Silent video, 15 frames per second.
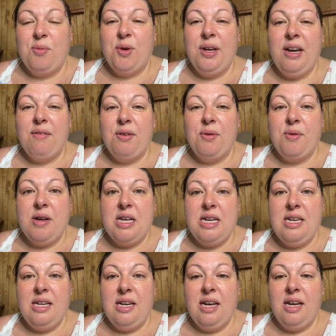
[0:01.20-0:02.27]
Good morning,
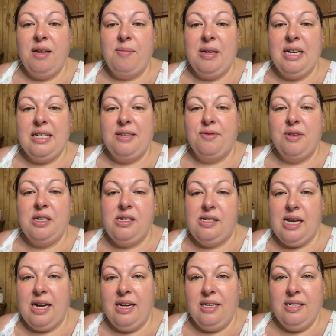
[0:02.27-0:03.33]
everyone. I'm in a different
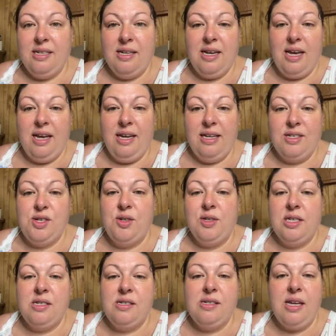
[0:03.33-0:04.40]
setting today, as you
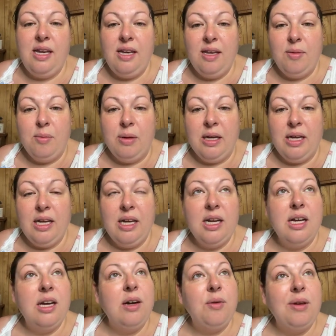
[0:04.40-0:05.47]
can see, but
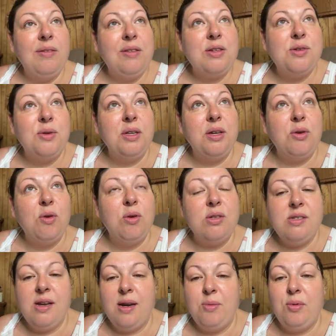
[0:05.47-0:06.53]
we have this really
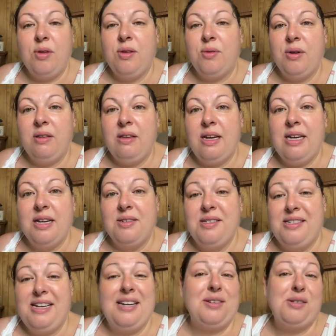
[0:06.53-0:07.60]
cool setup with the ring light
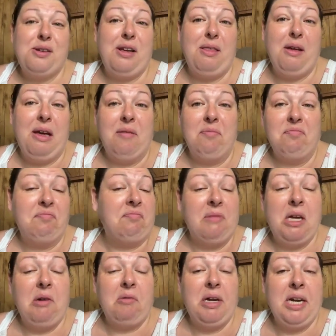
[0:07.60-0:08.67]
downstairs, so I thought,
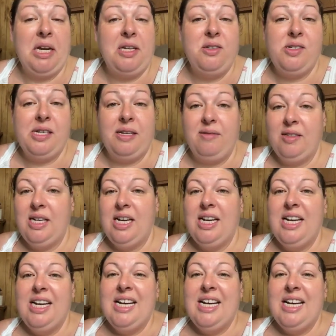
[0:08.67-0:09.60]
why not use it?